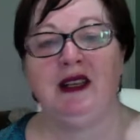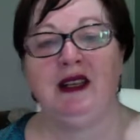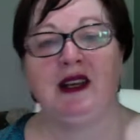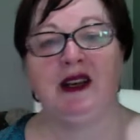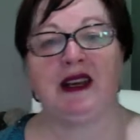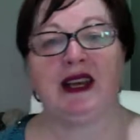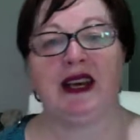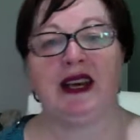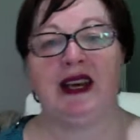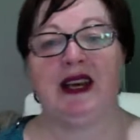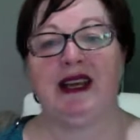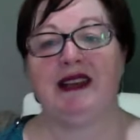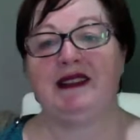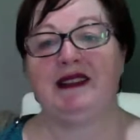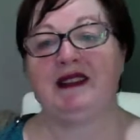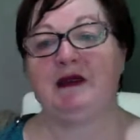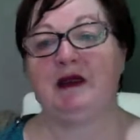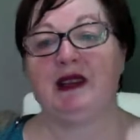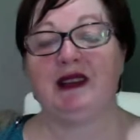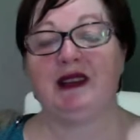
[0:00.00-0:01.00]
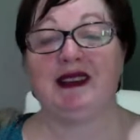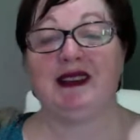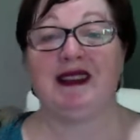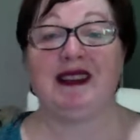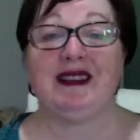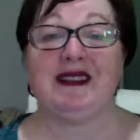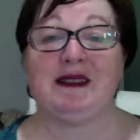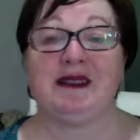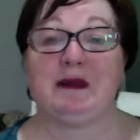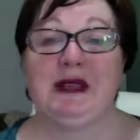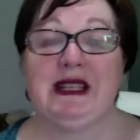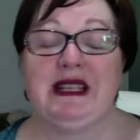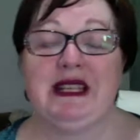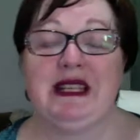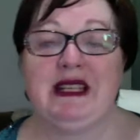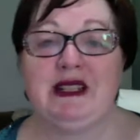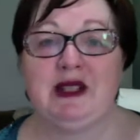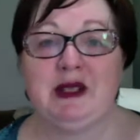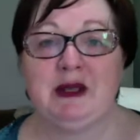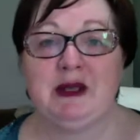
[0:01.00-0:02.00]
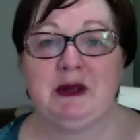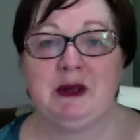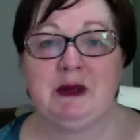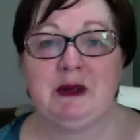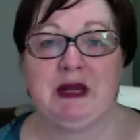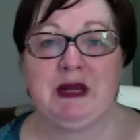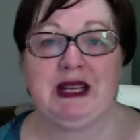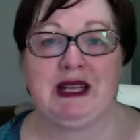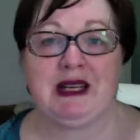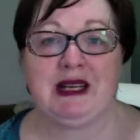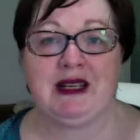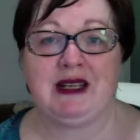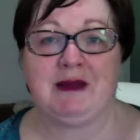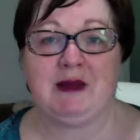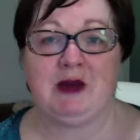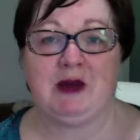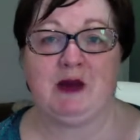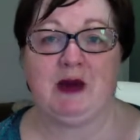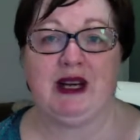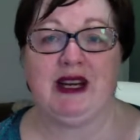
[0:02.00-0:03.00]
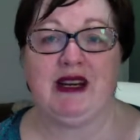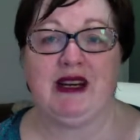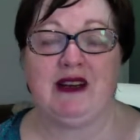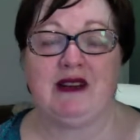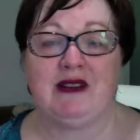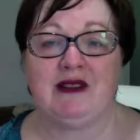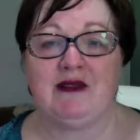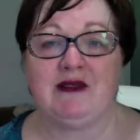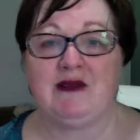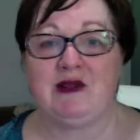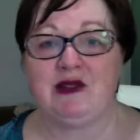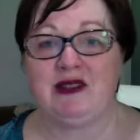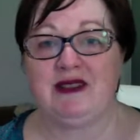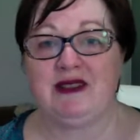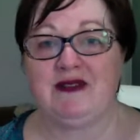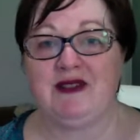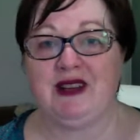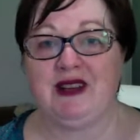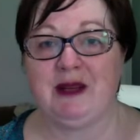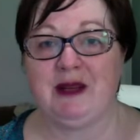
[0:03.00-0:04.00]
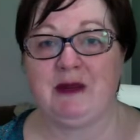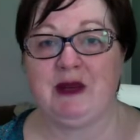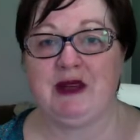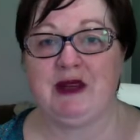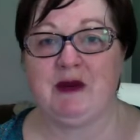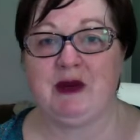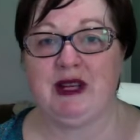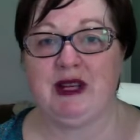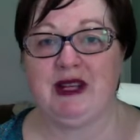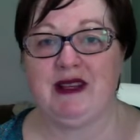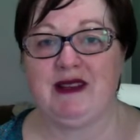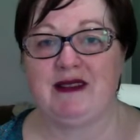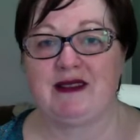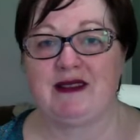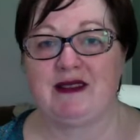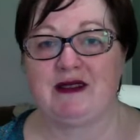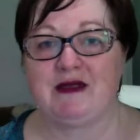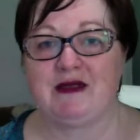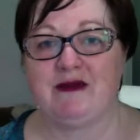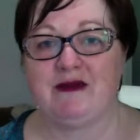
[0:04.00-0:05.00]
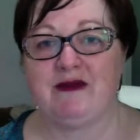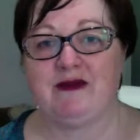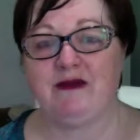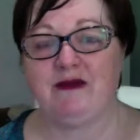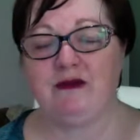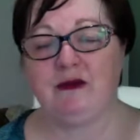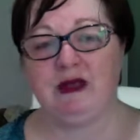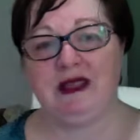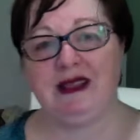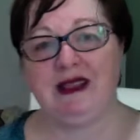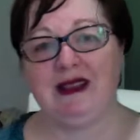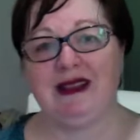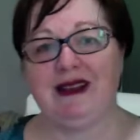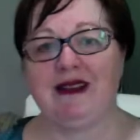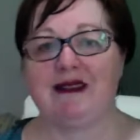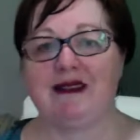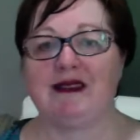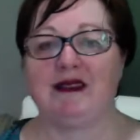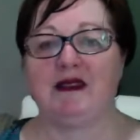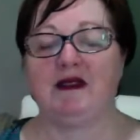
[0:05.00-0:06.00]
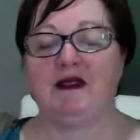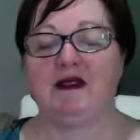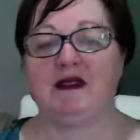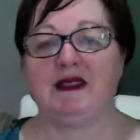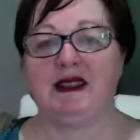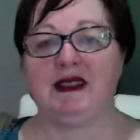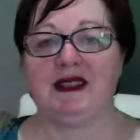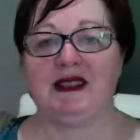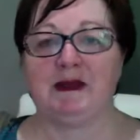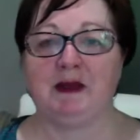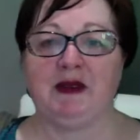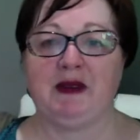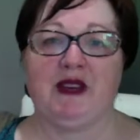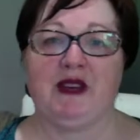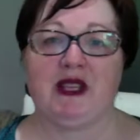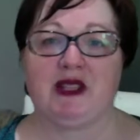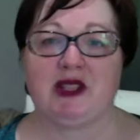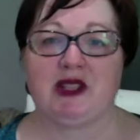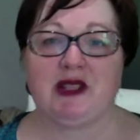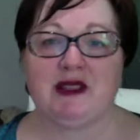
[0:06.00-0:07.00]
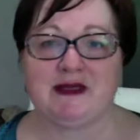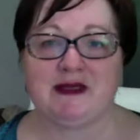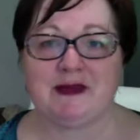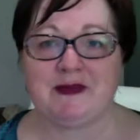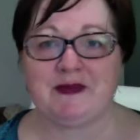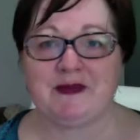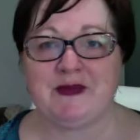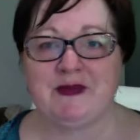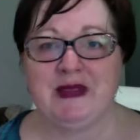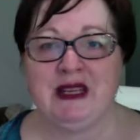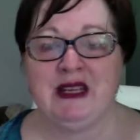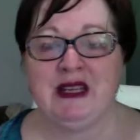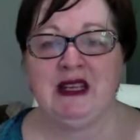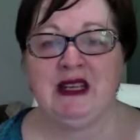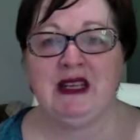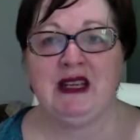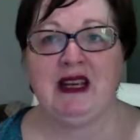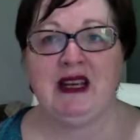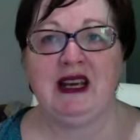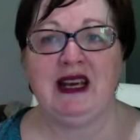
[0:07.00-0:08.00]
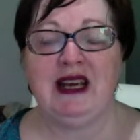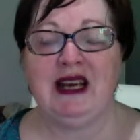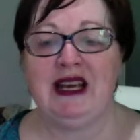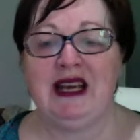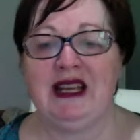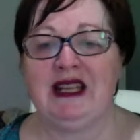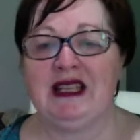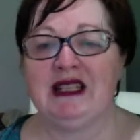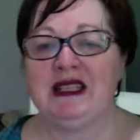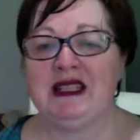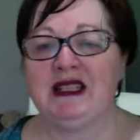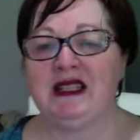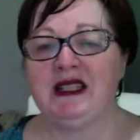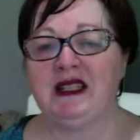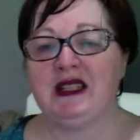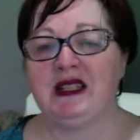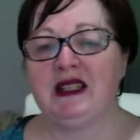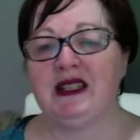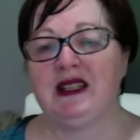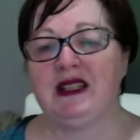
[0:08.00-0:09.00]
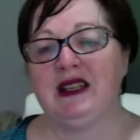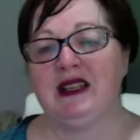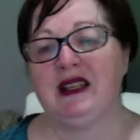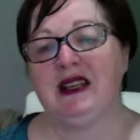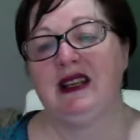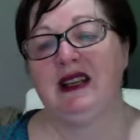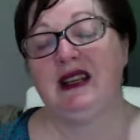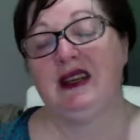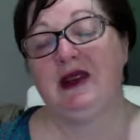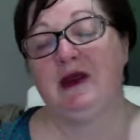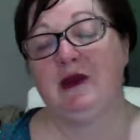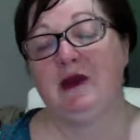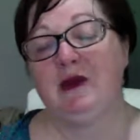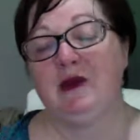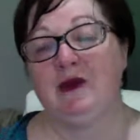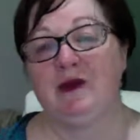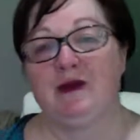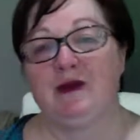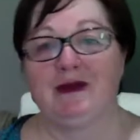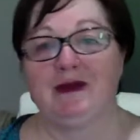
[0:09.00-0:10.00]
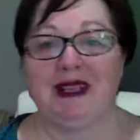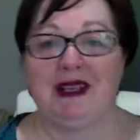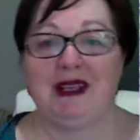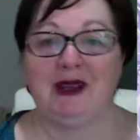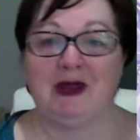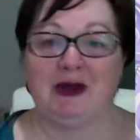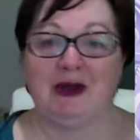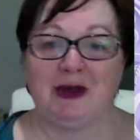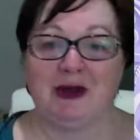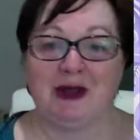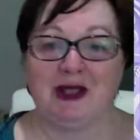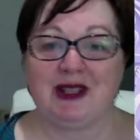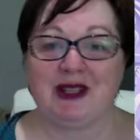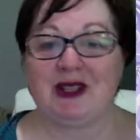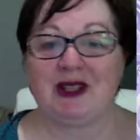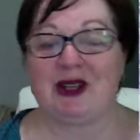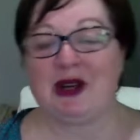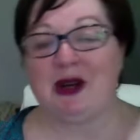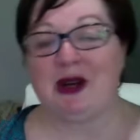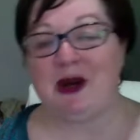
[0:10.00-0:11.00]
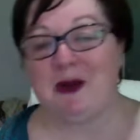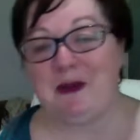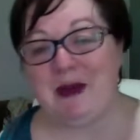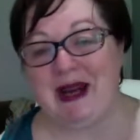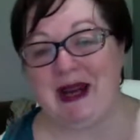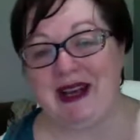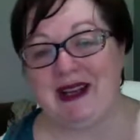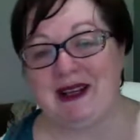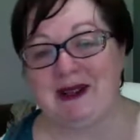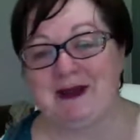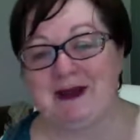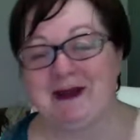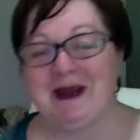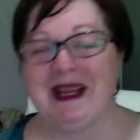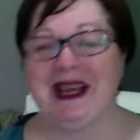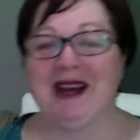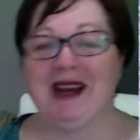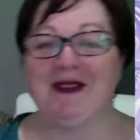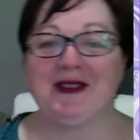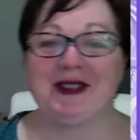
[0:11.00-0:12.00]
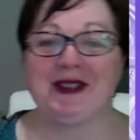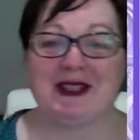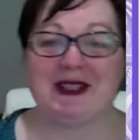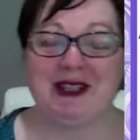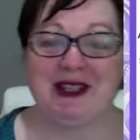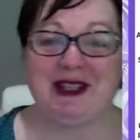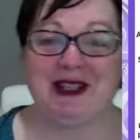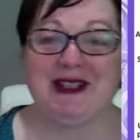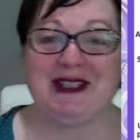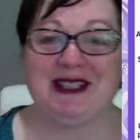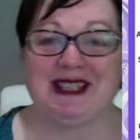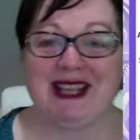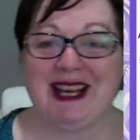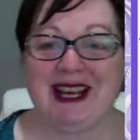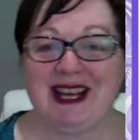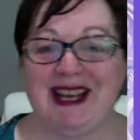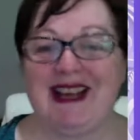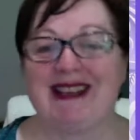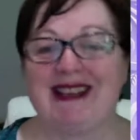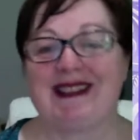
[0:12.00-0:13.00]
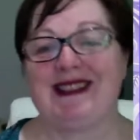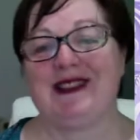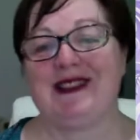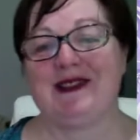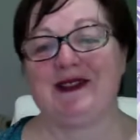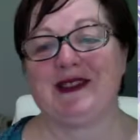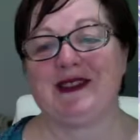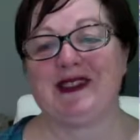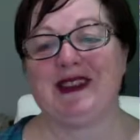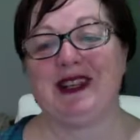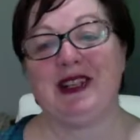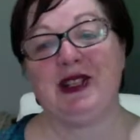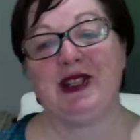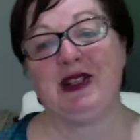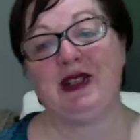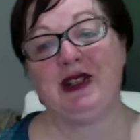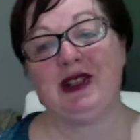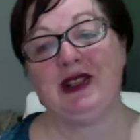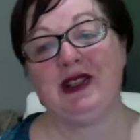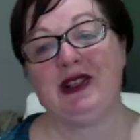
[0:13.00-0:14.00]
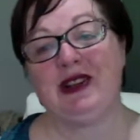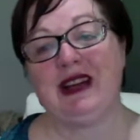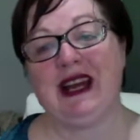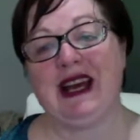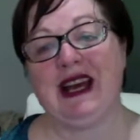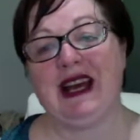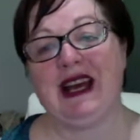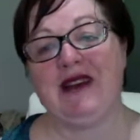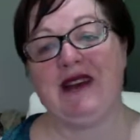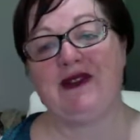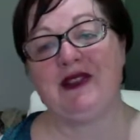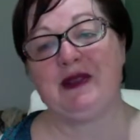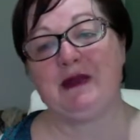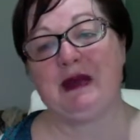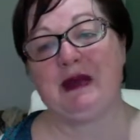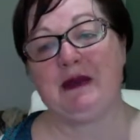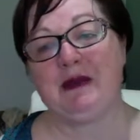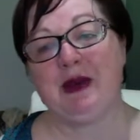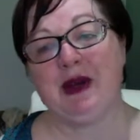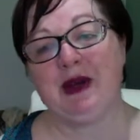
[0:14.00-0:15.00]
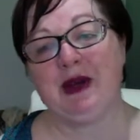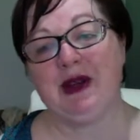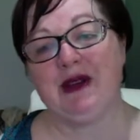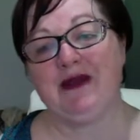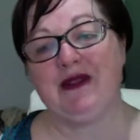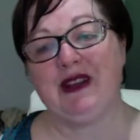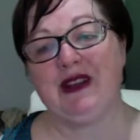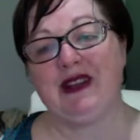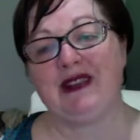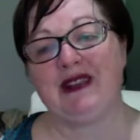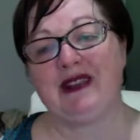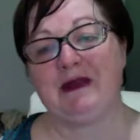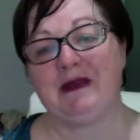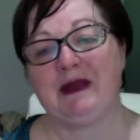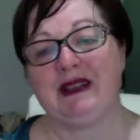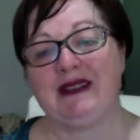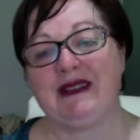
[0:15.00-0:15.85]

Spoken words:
Okay, so one of the things we need to become aware of or develop an awareness of within ourselves is perfectionism. And in order to combat it, we have to learn to tell ourselves, I do not have to be perfect to be